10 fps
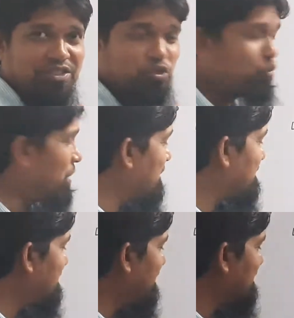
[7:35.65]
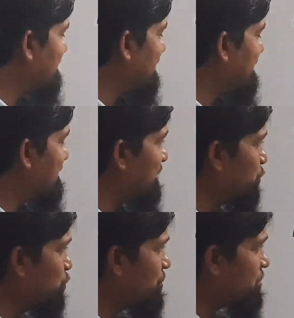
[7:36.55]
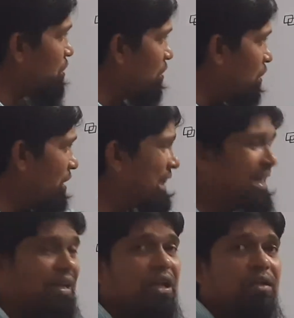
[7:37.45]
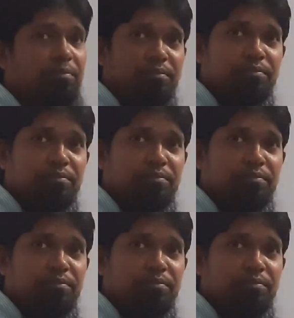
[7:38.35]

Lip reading: So one set that used all the